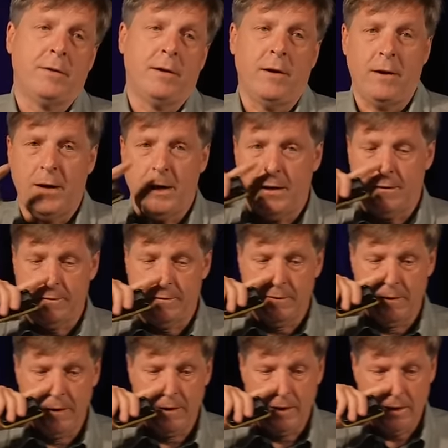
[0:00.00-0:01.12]
in our hands.
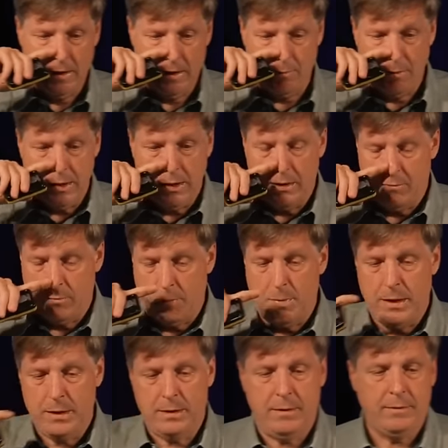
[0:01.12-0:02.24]
Now, we need to
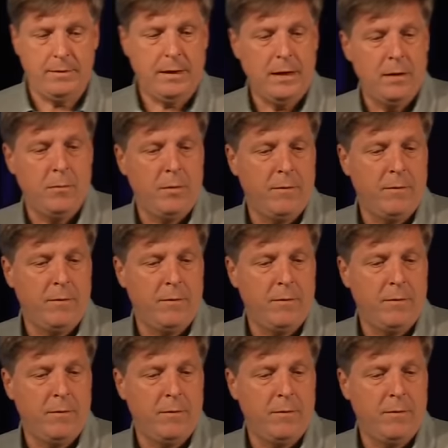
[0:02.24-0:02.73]
repeat these again.